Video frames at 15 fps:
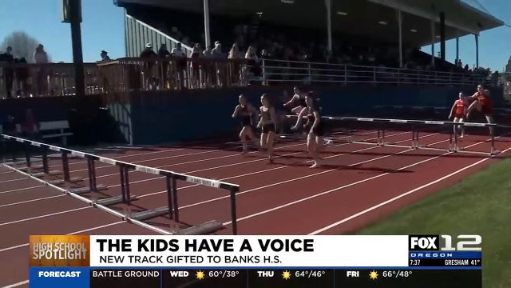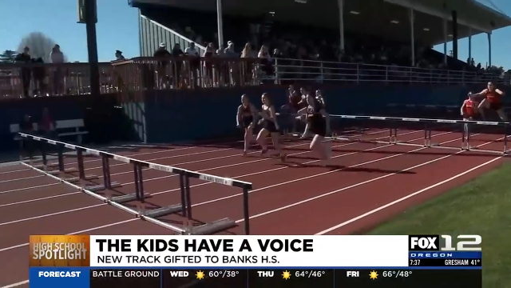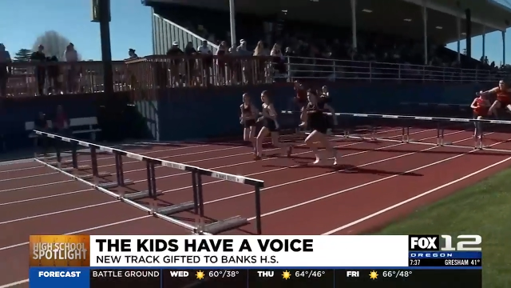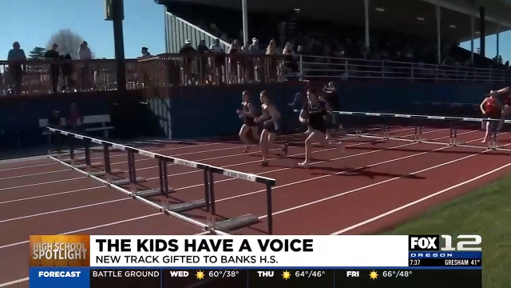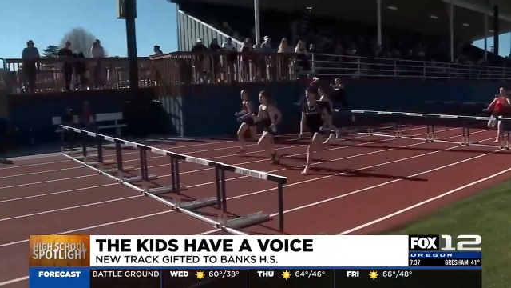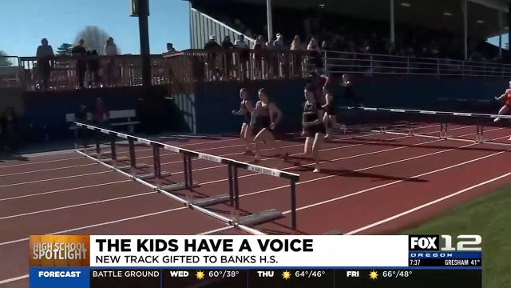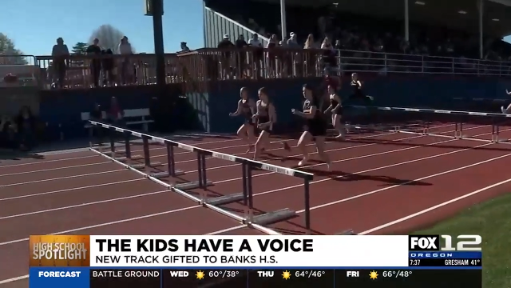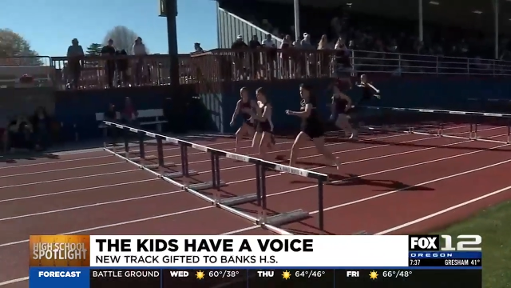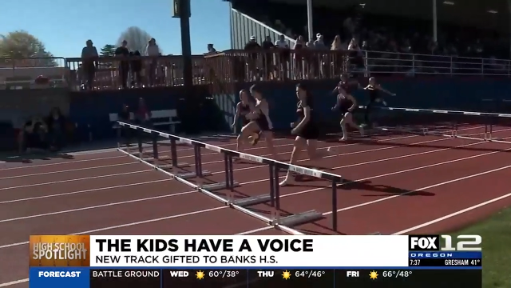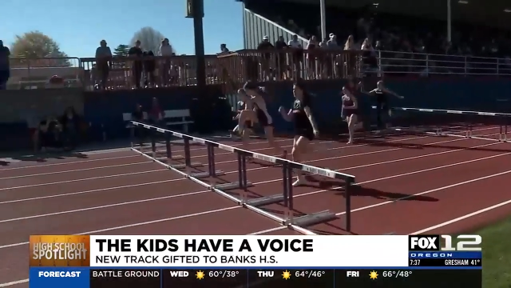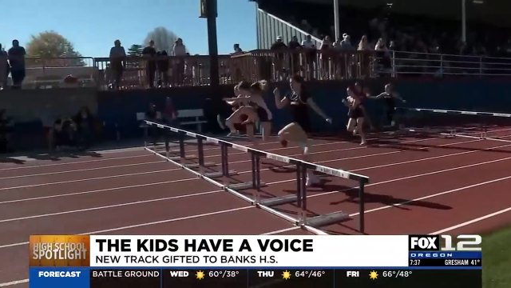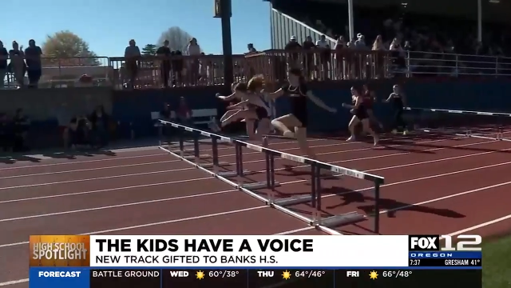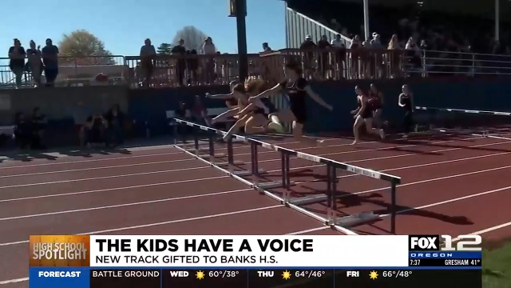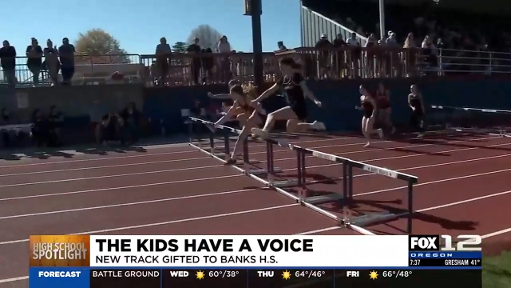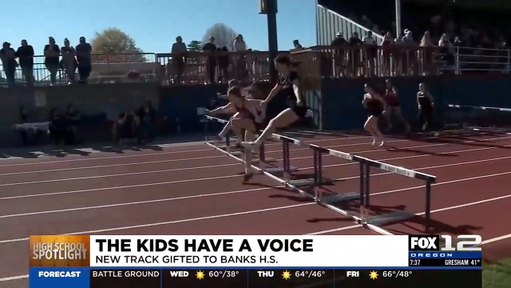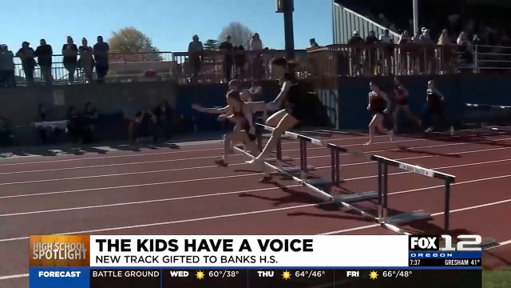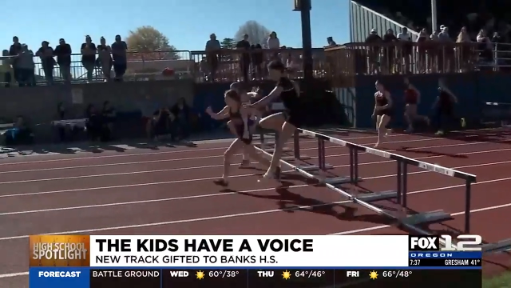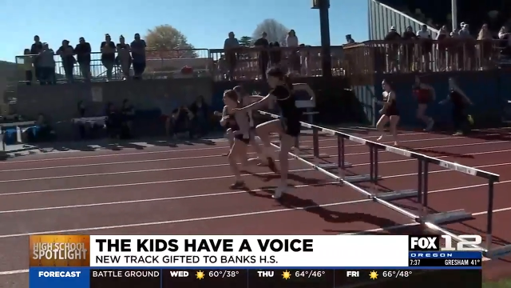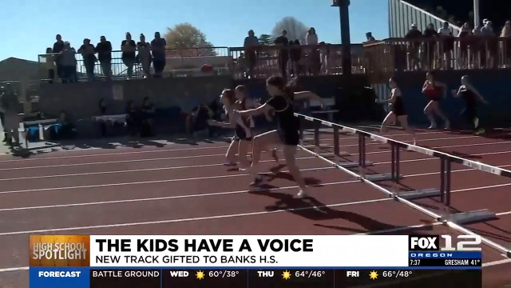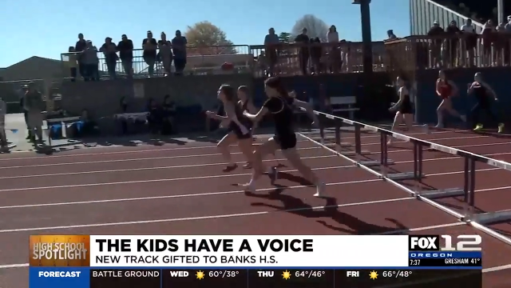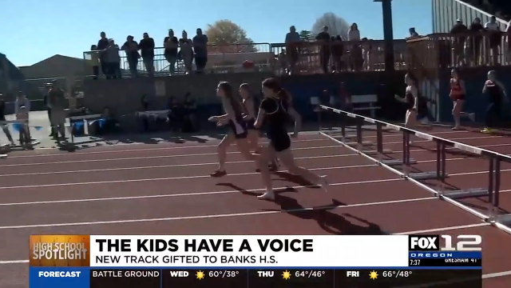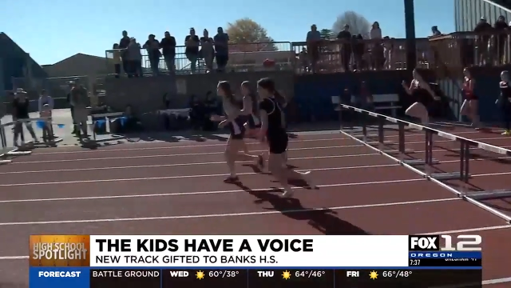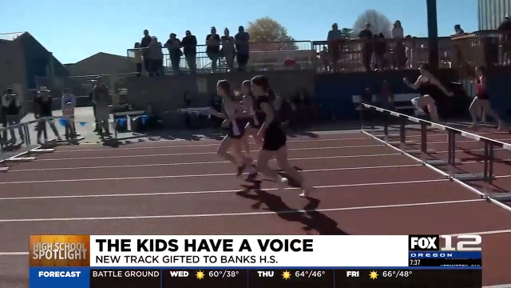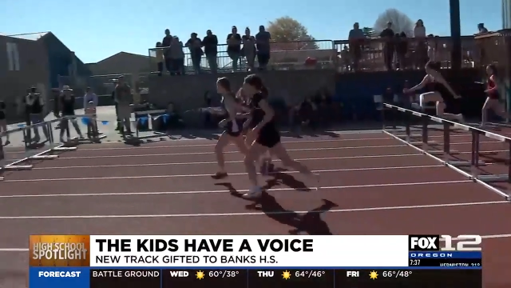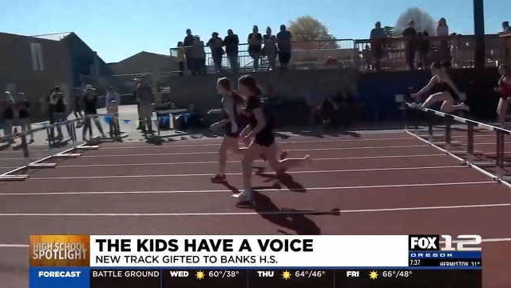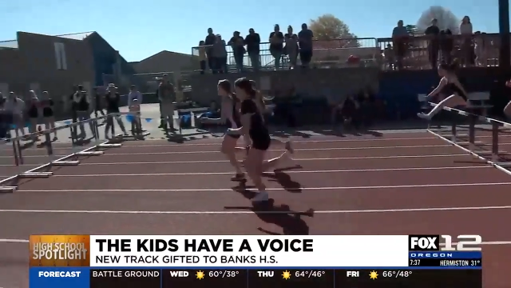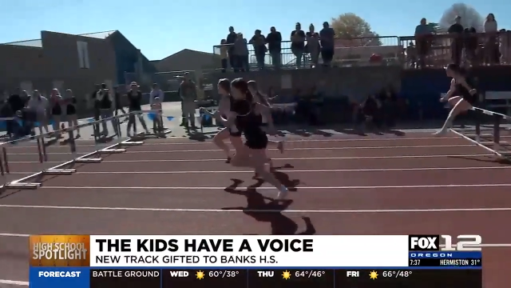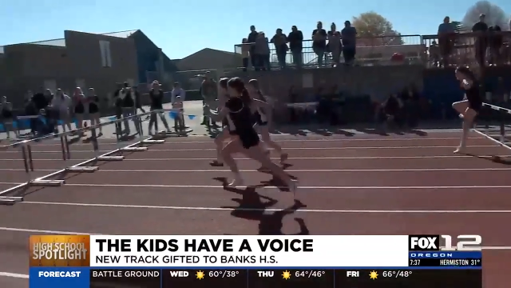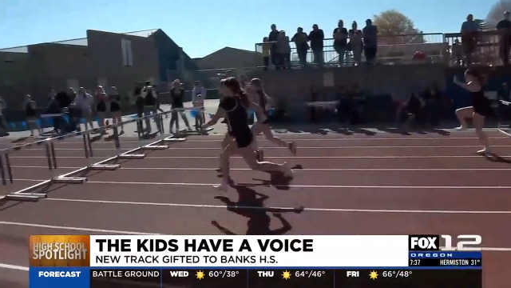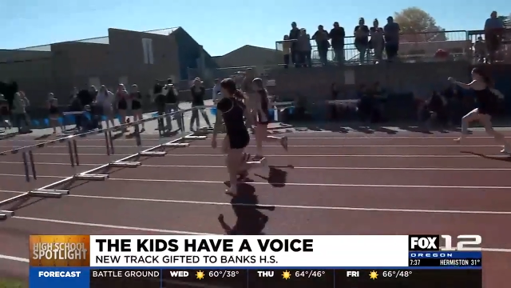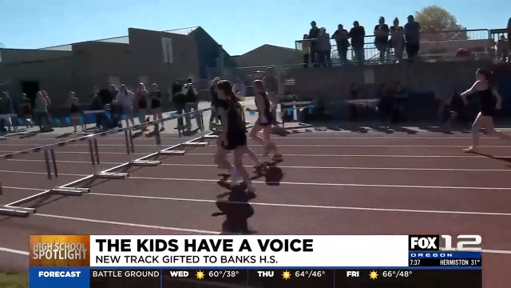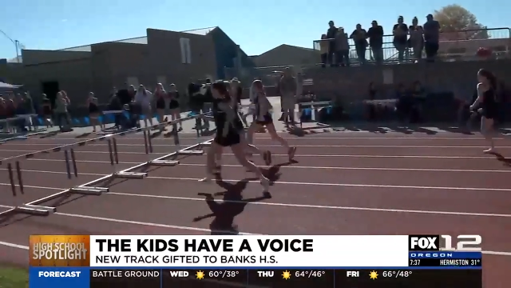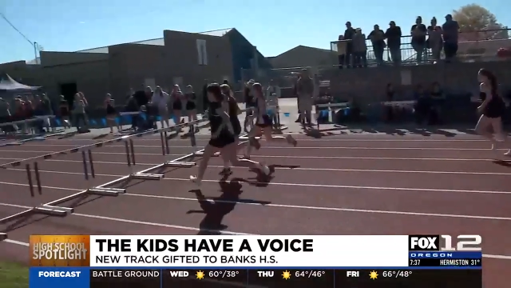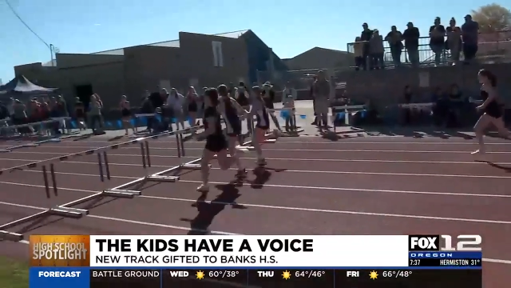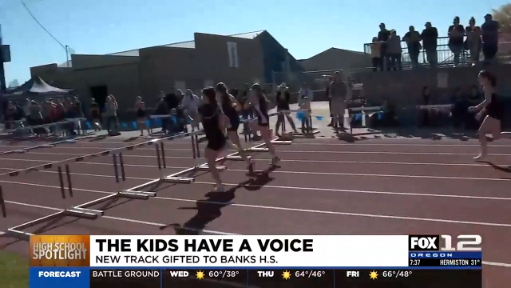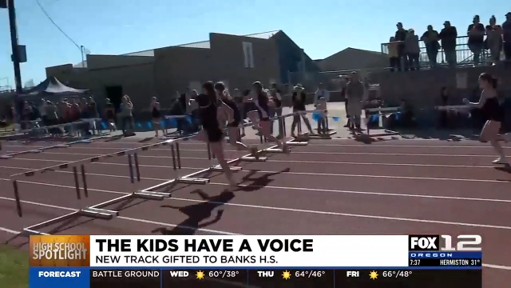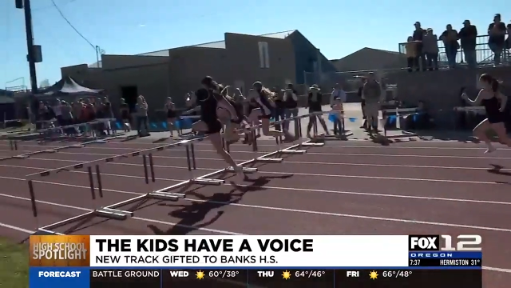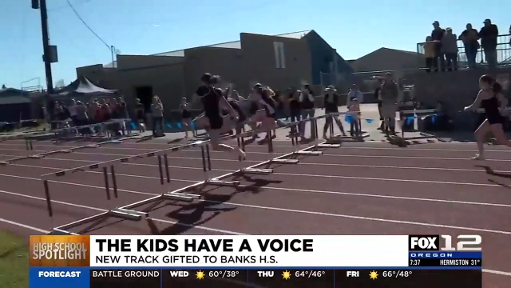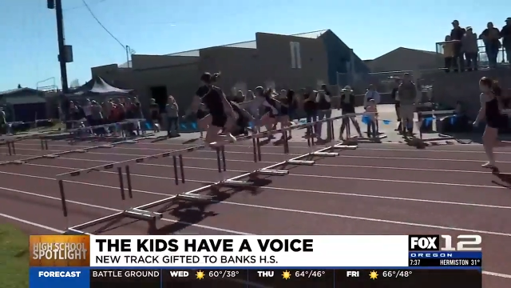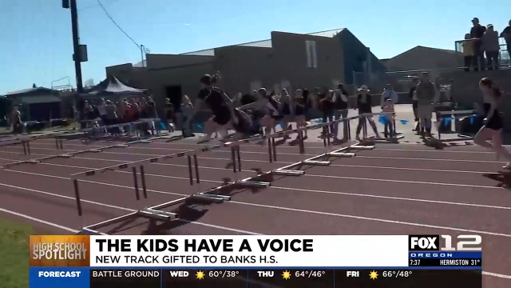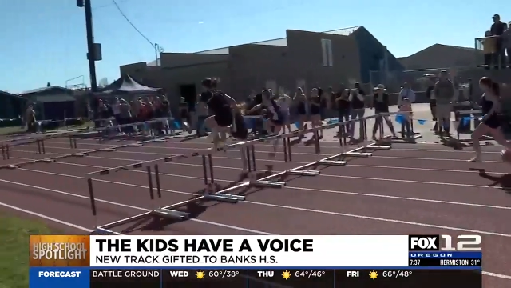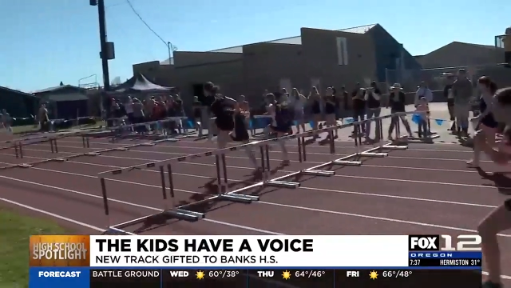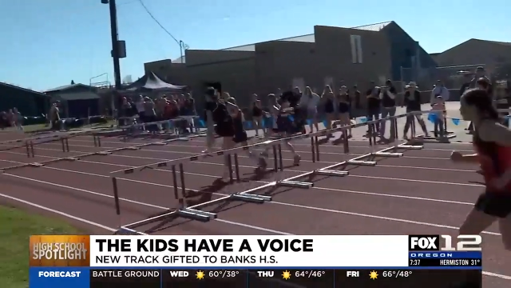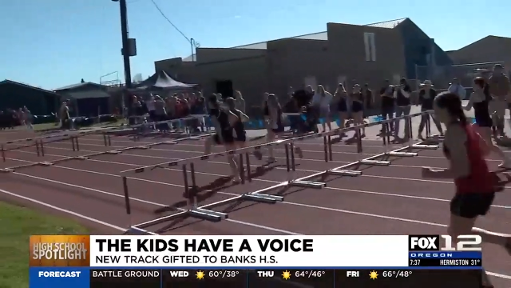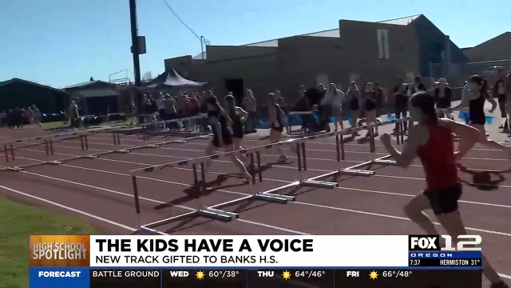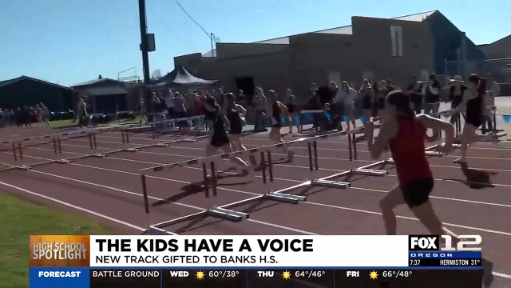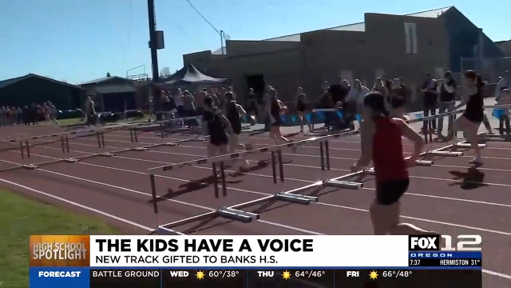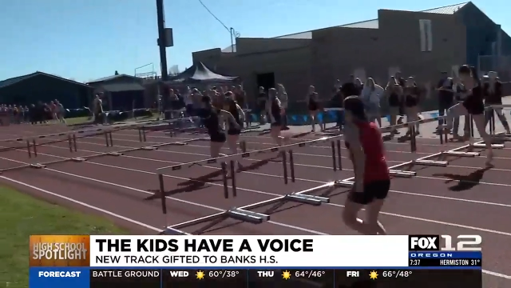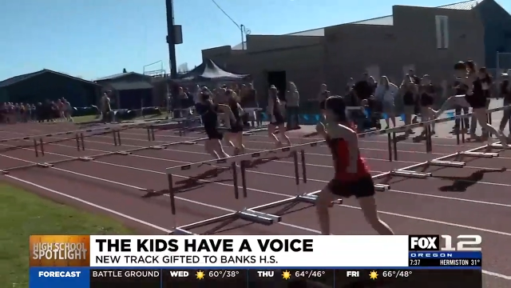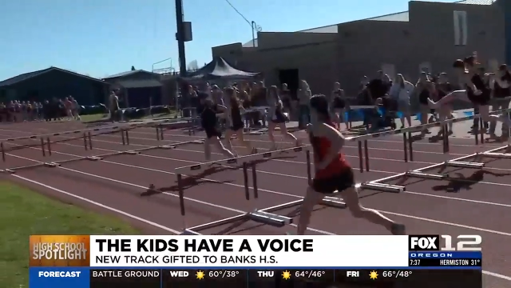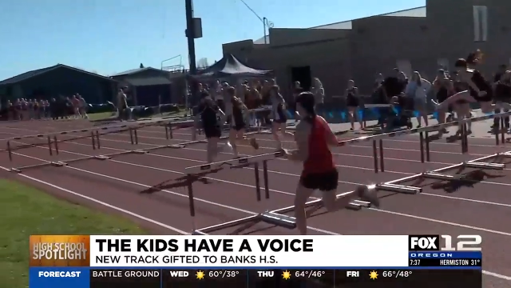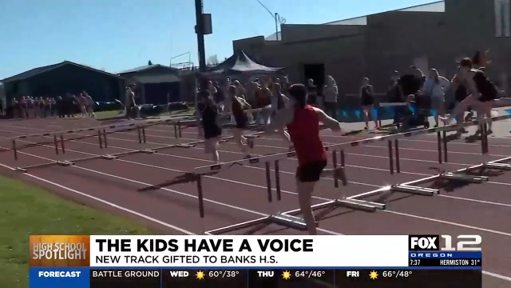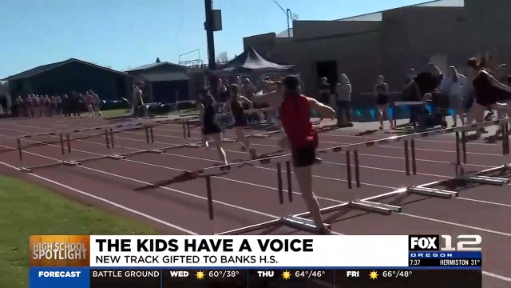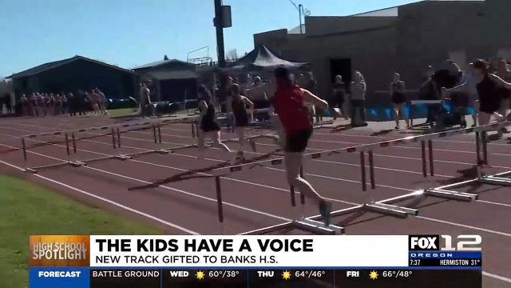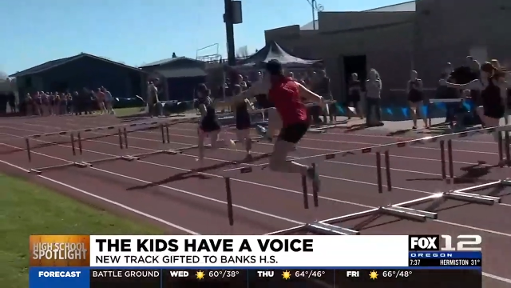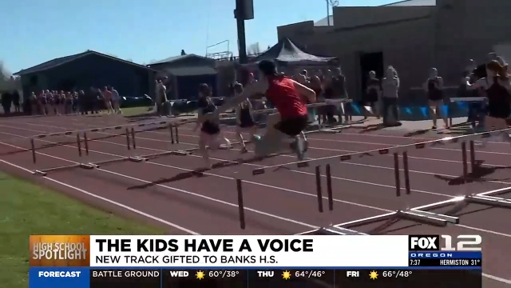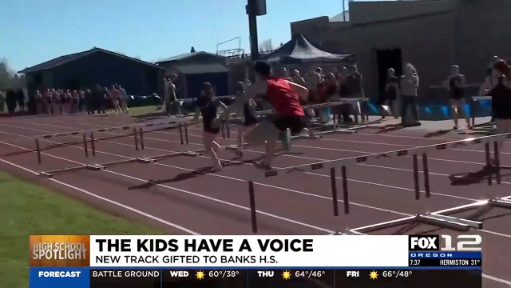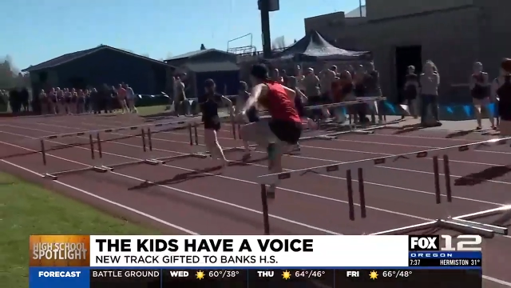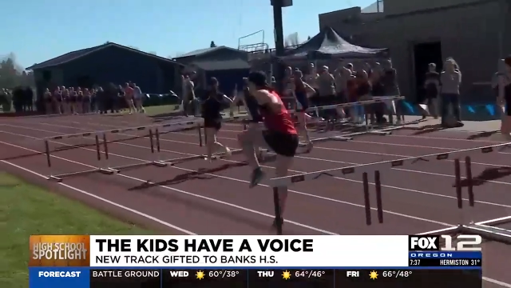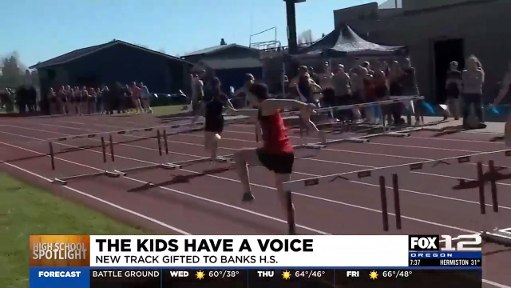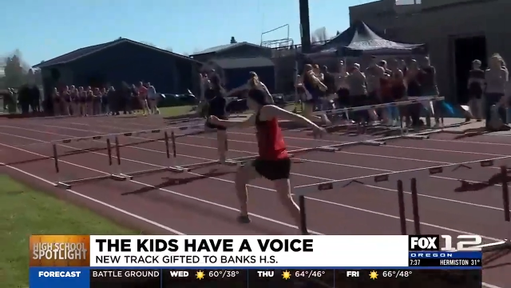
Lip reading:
[unreadable: no face in view]